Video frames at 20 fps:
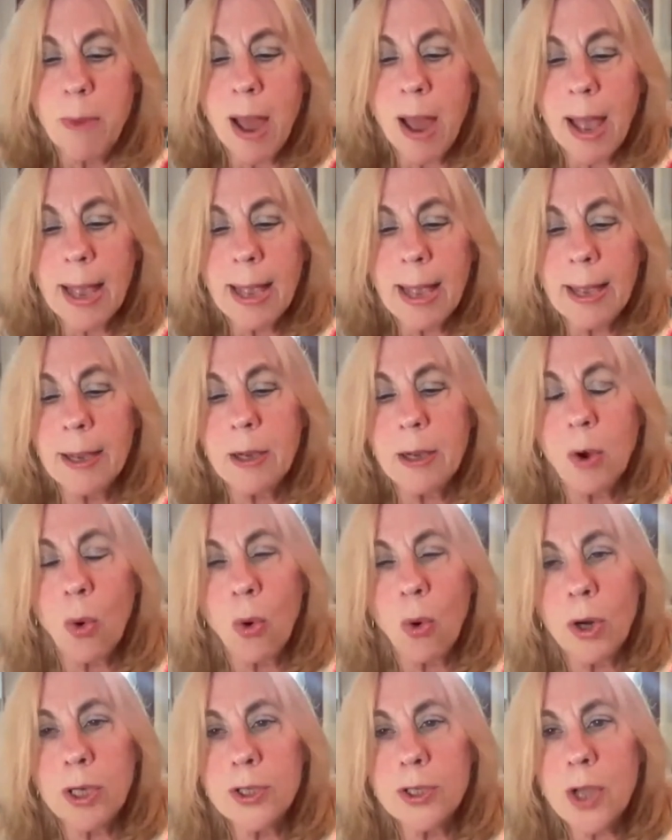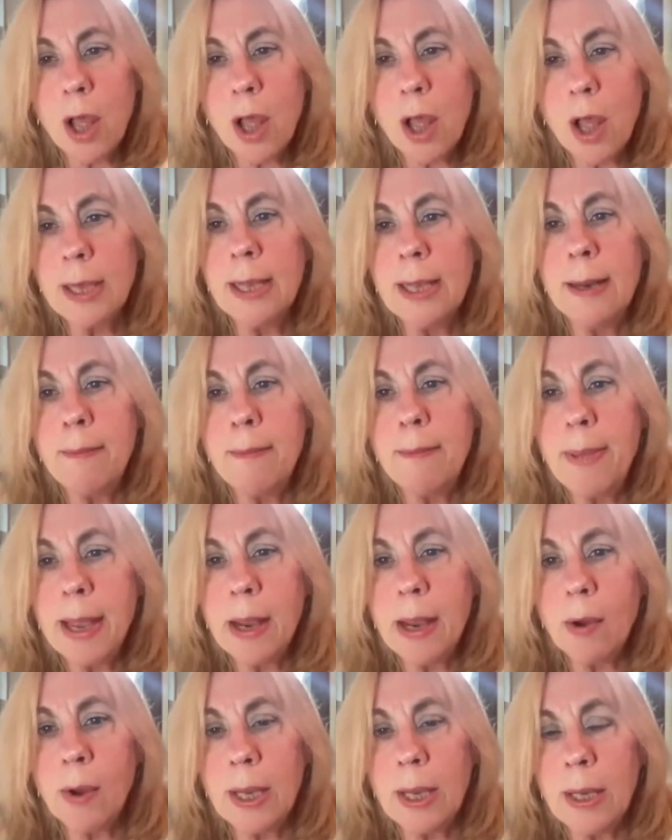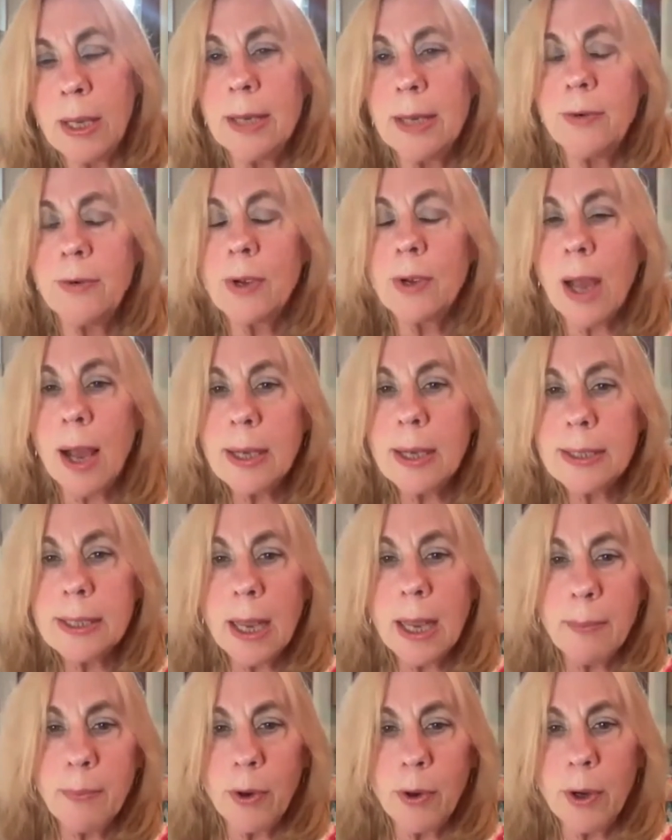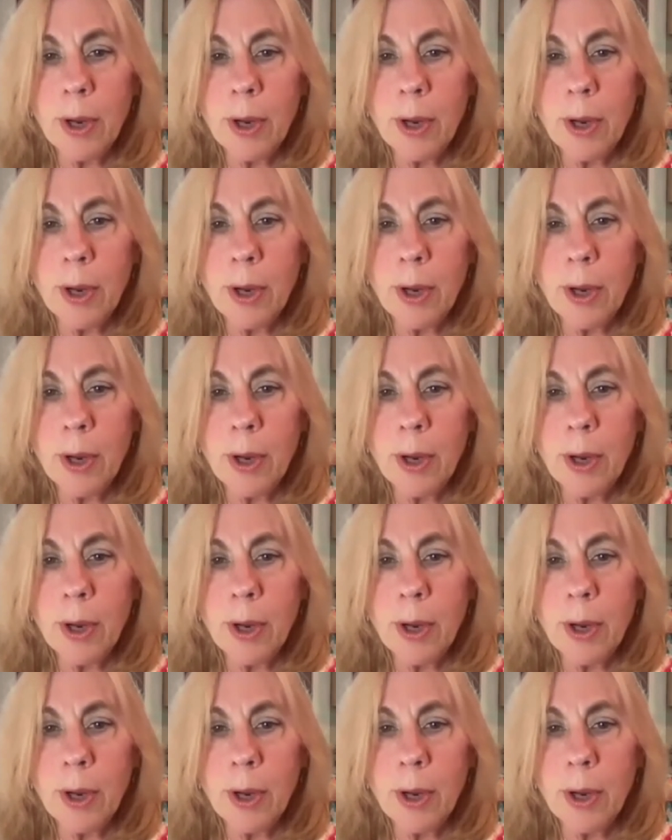By cortisol impairing nitric oxide